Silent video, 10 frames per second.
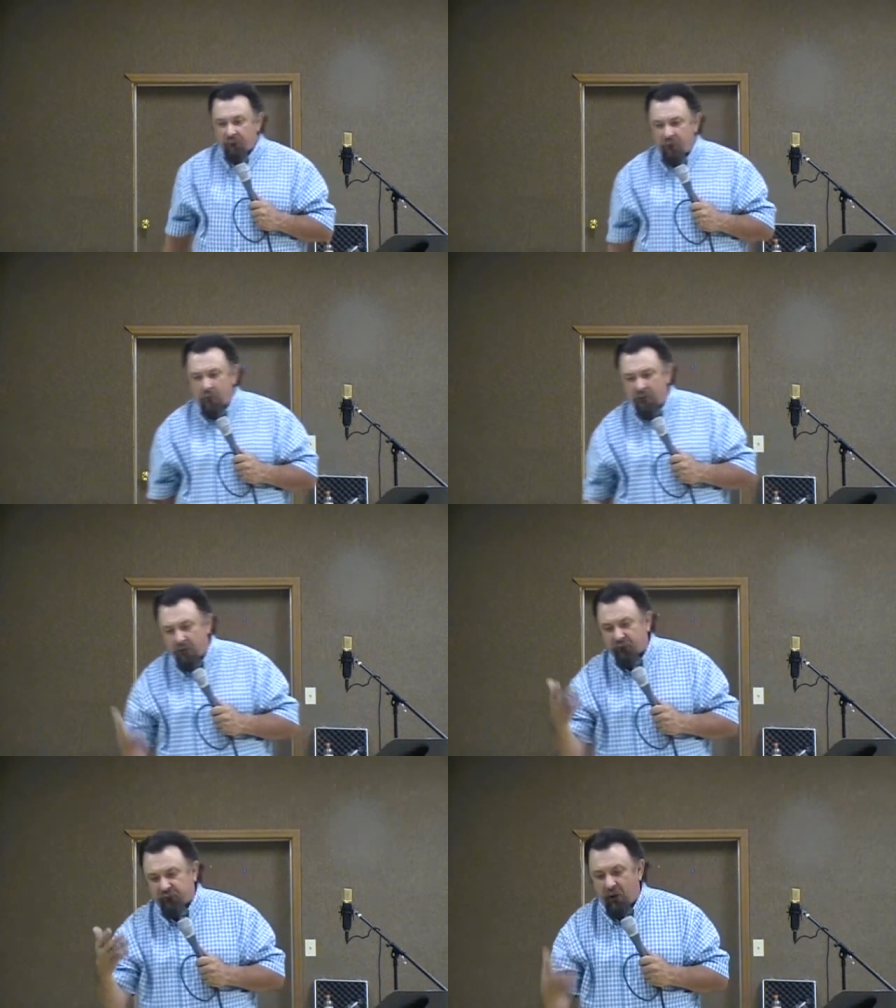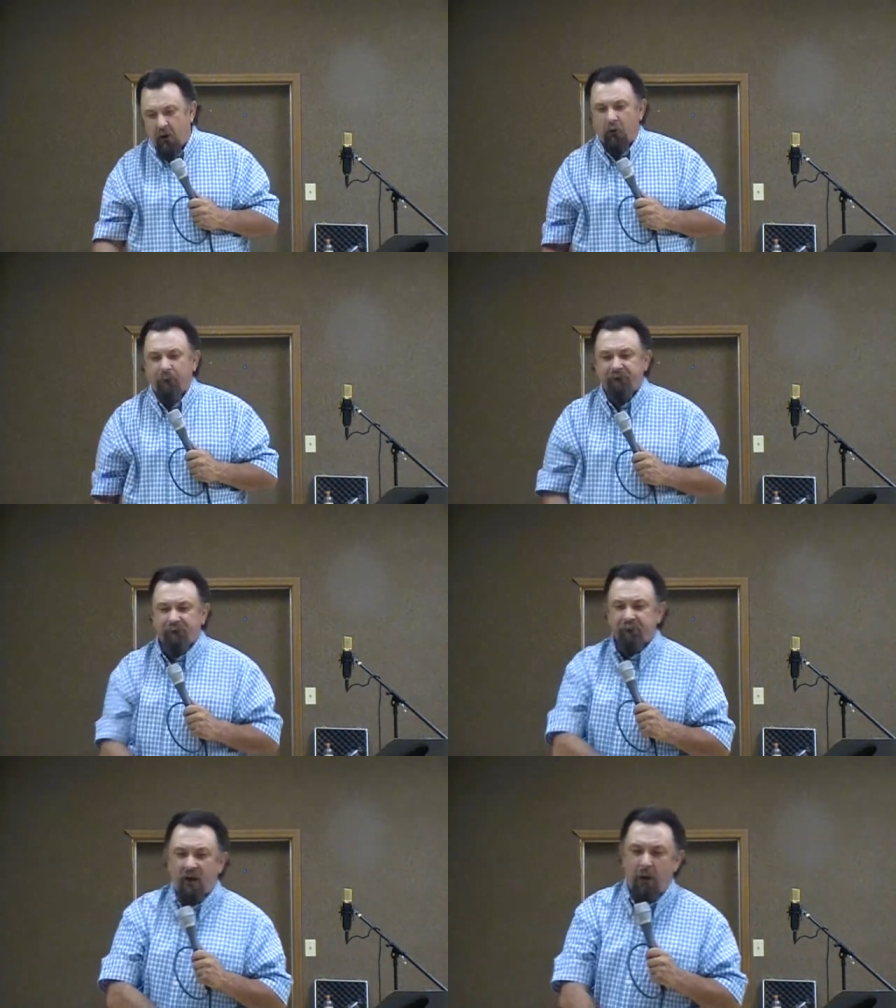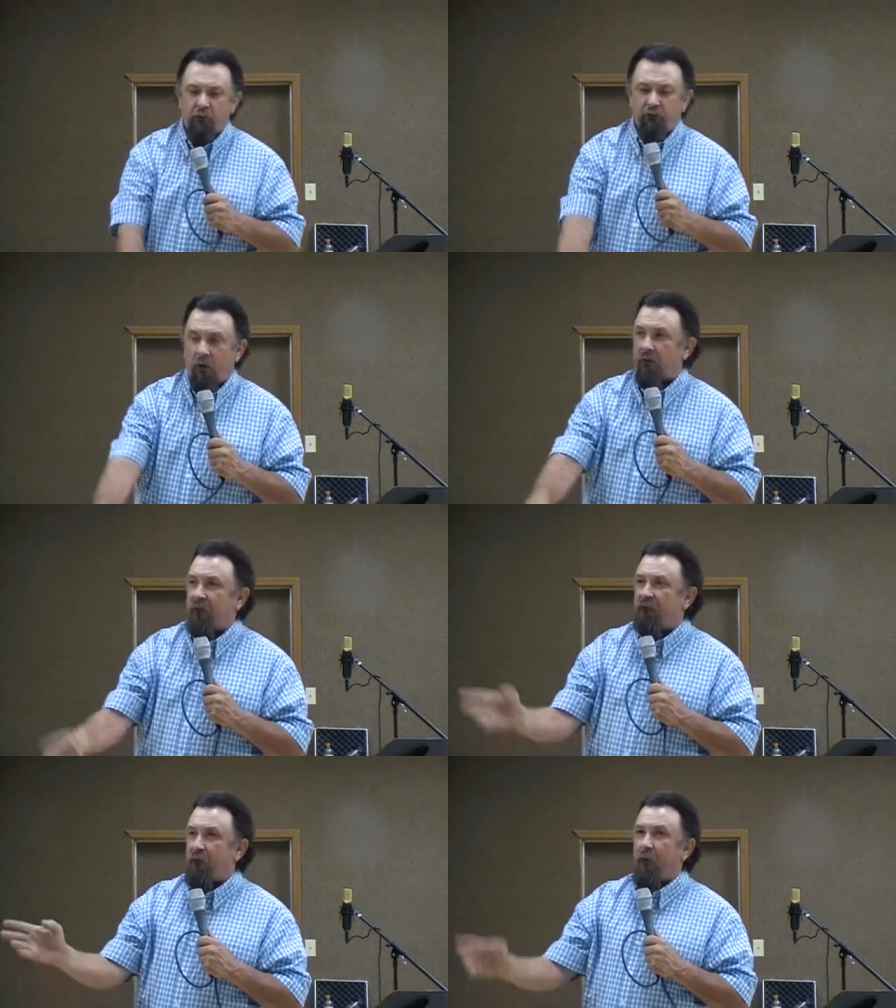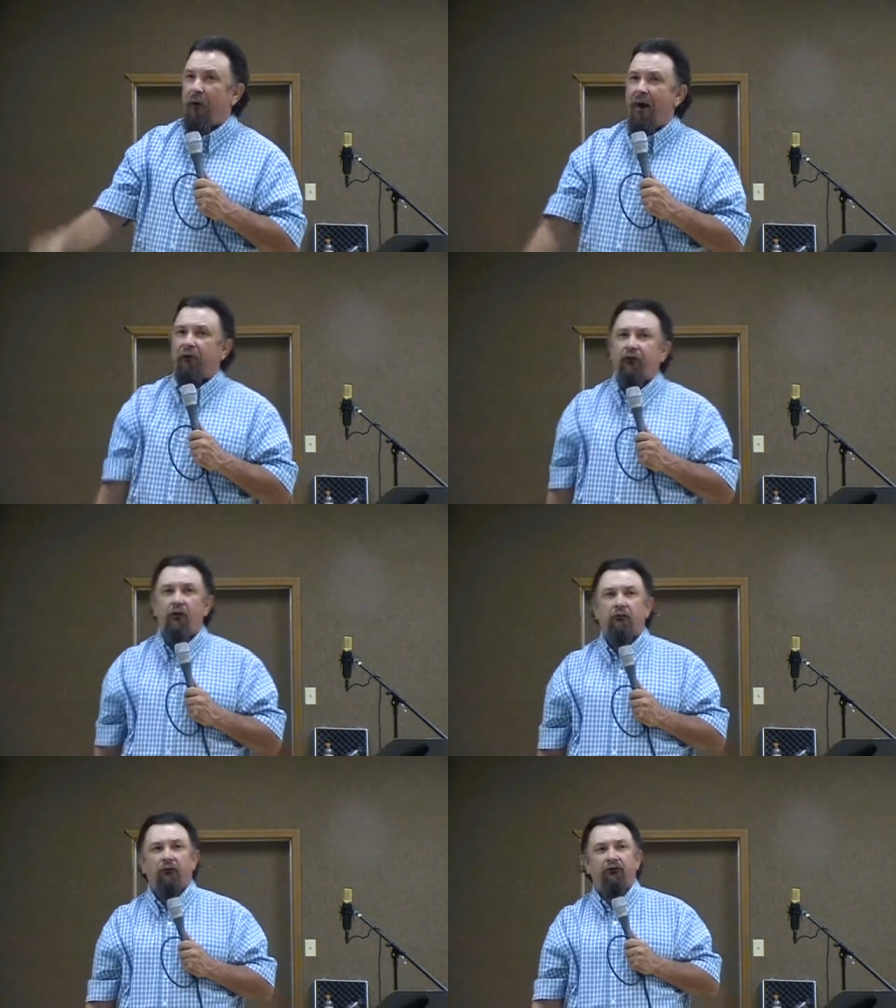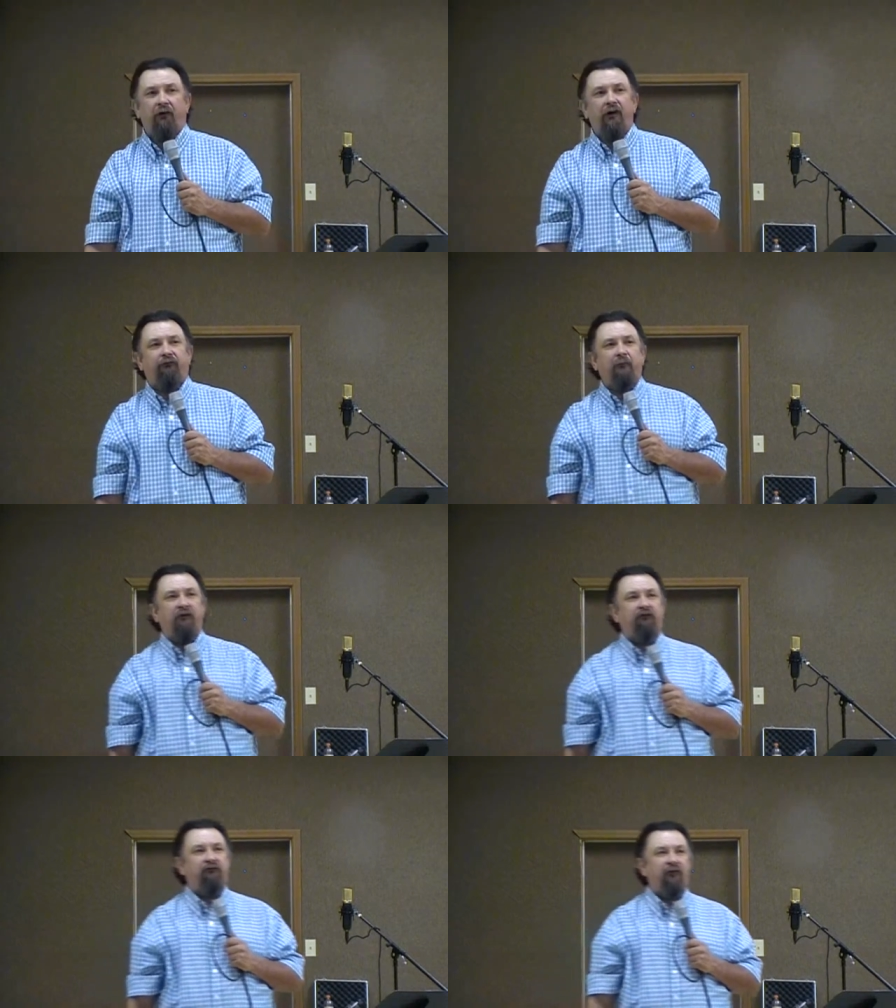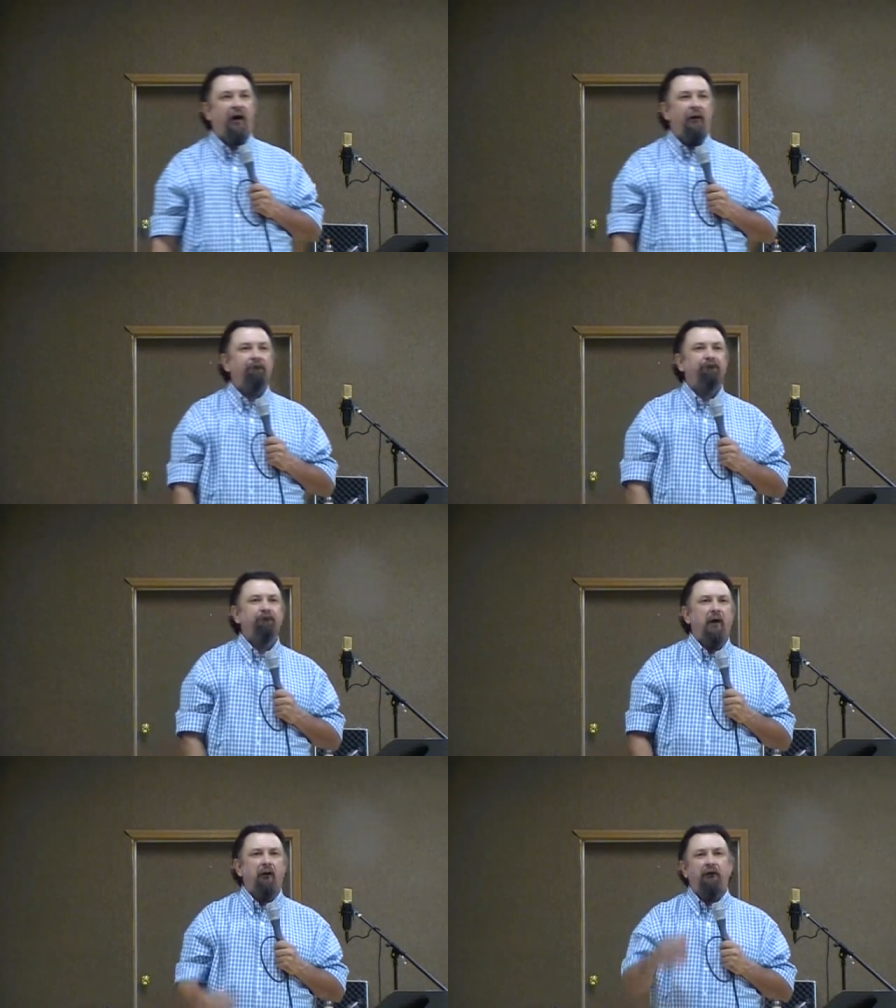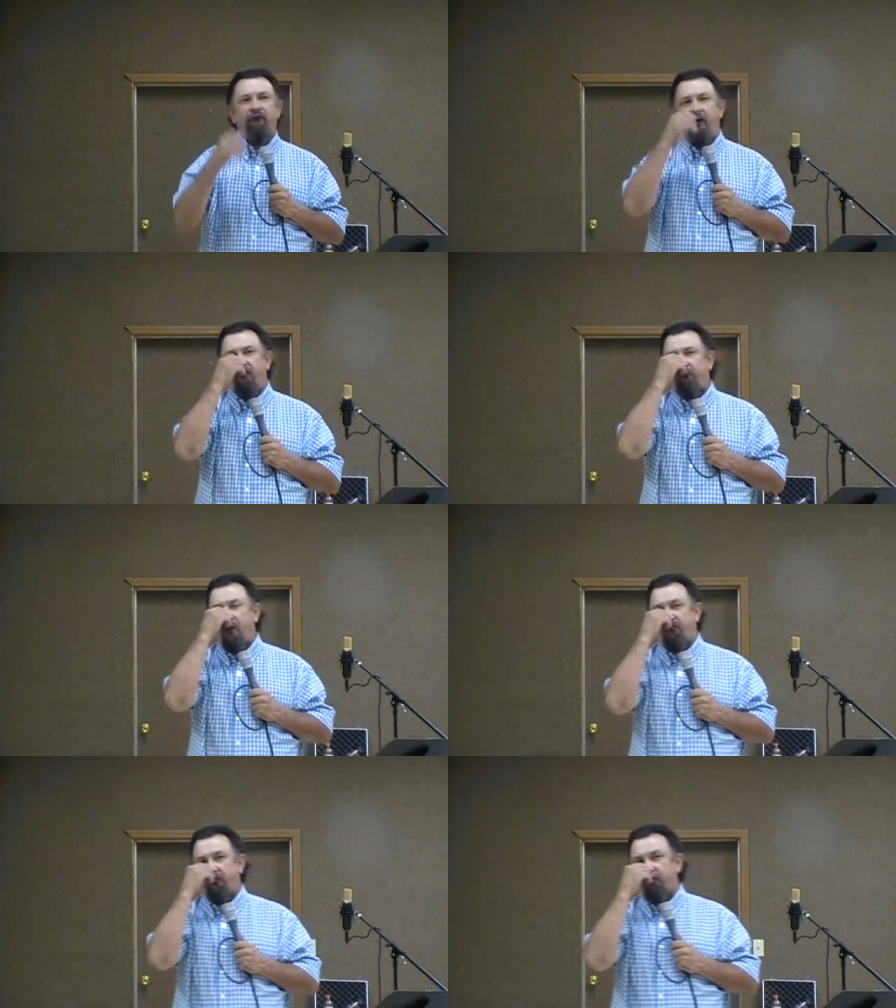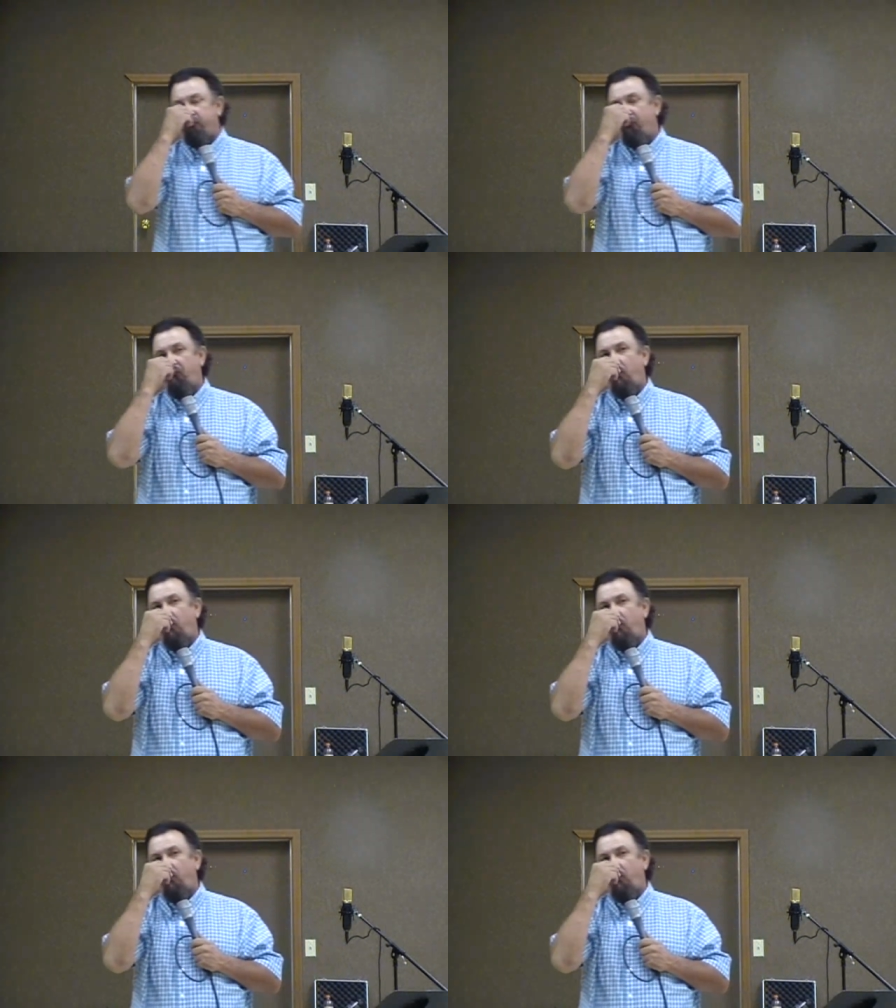A few years ago, I was working for my wife's uncle at a transmission shop, building transmissions.